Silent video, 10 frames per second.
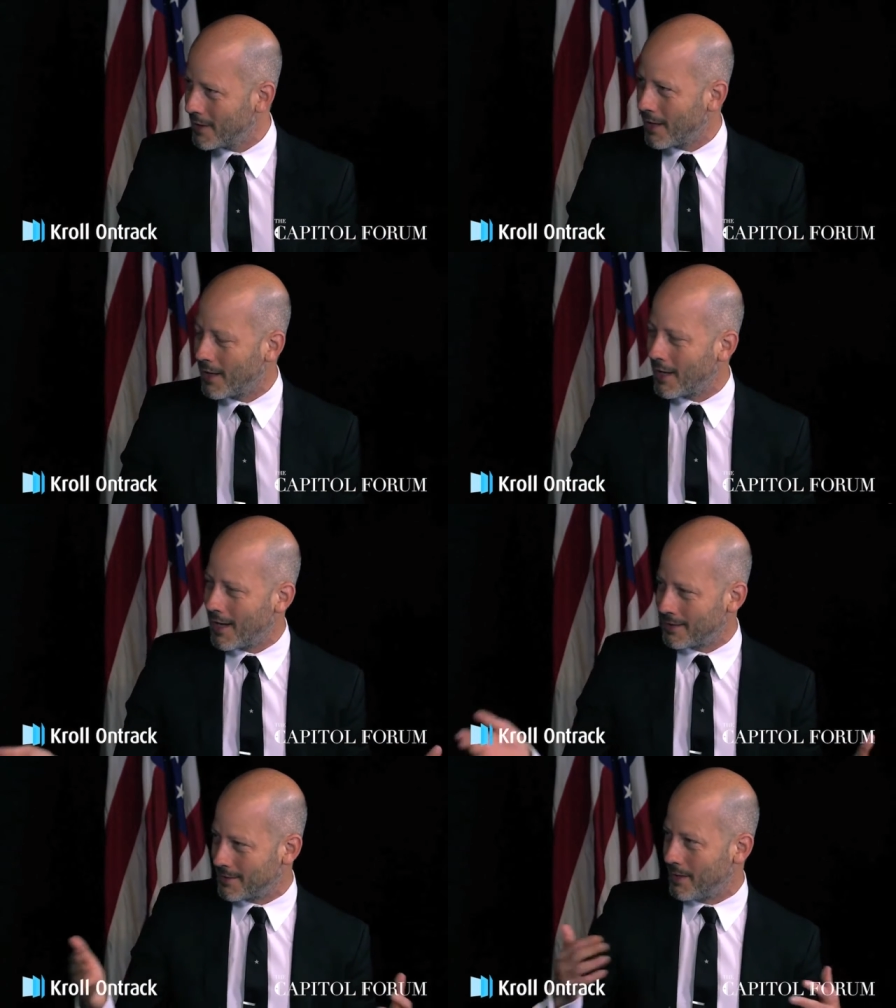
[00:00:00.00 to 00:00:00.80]
uh,
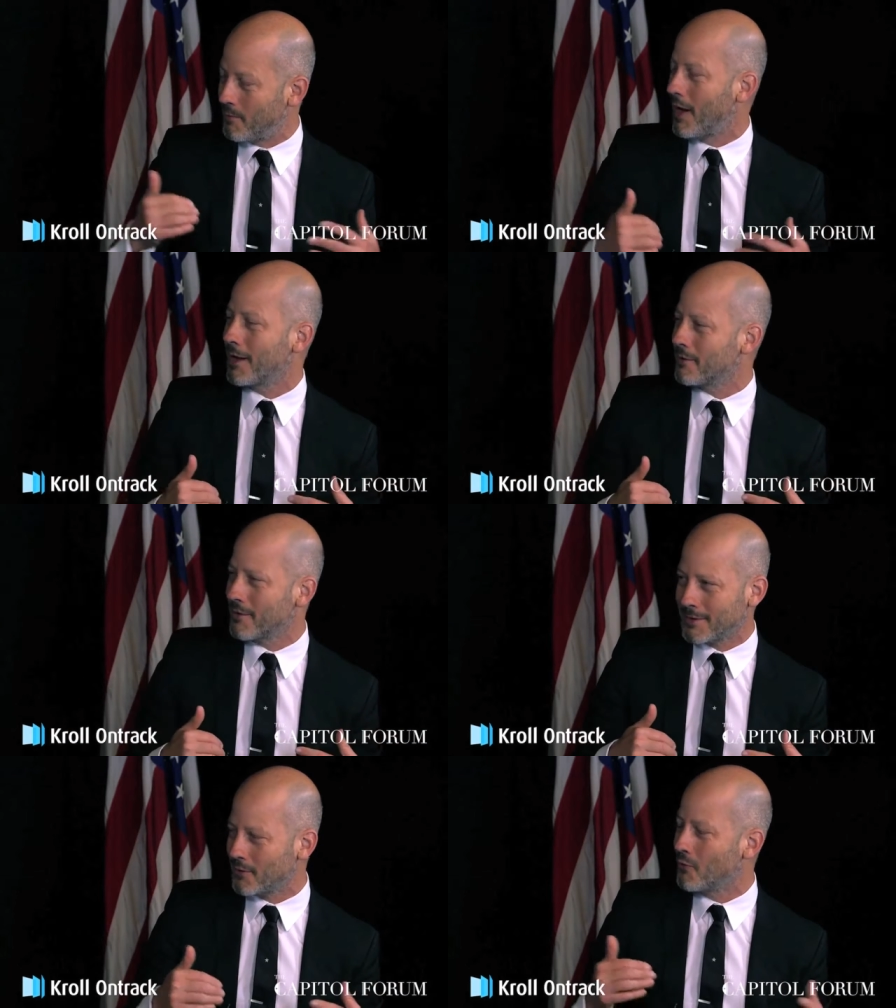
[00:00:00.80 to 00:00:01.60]
as a buyer,
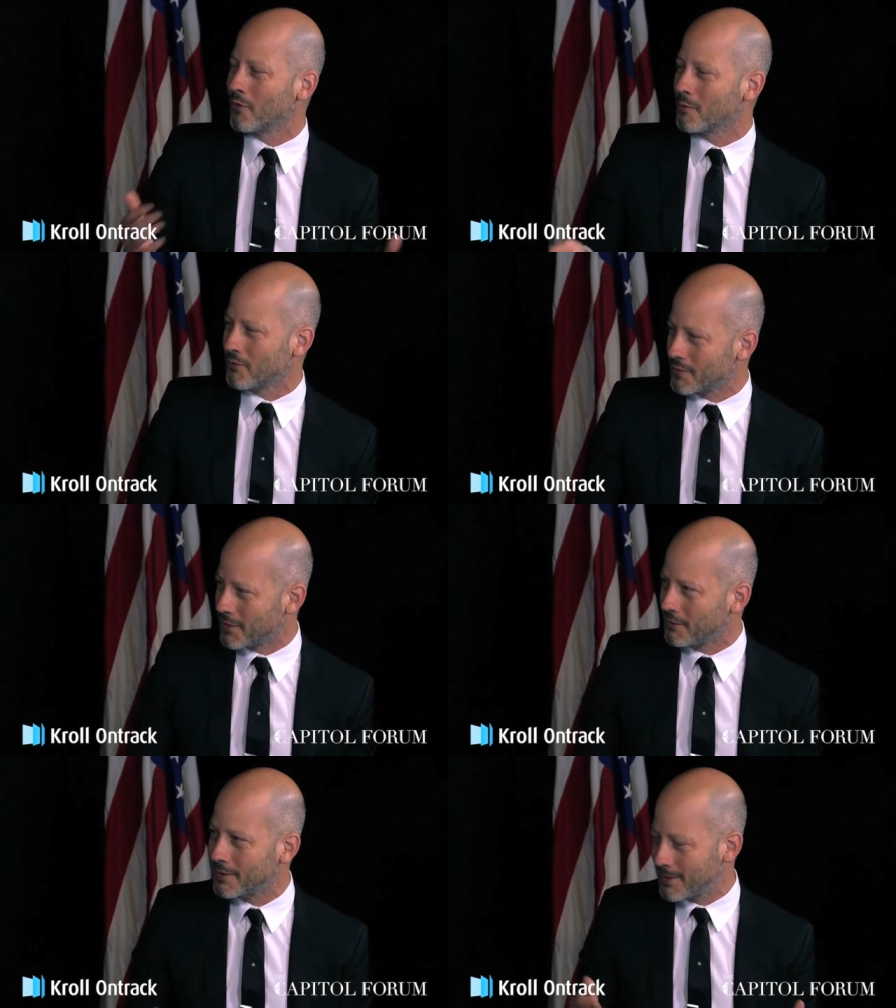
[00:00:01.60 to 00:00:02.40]
that's a horrible result.